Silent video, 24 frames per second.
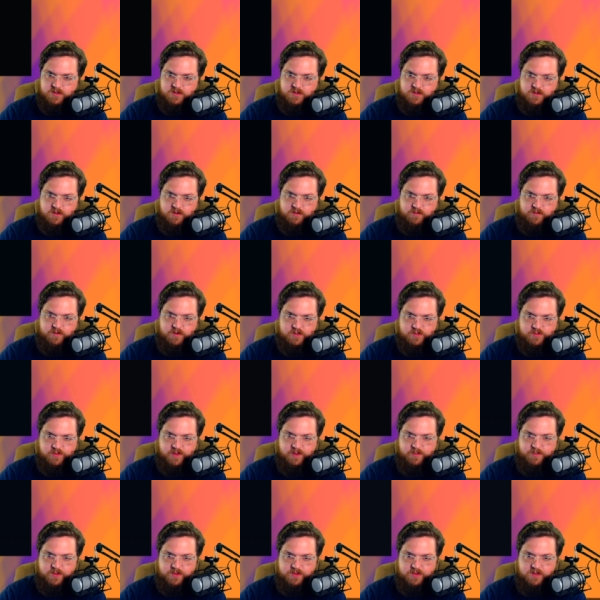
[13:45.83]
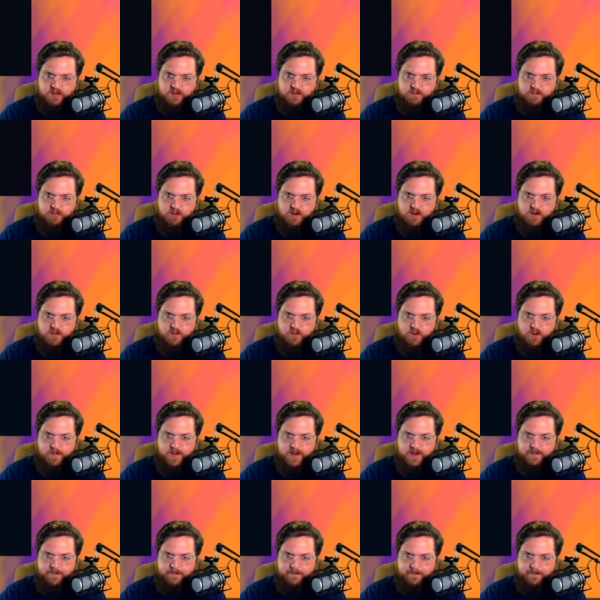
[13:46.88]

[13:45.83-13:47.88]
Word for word: Oh, first we had to put the part on the robot.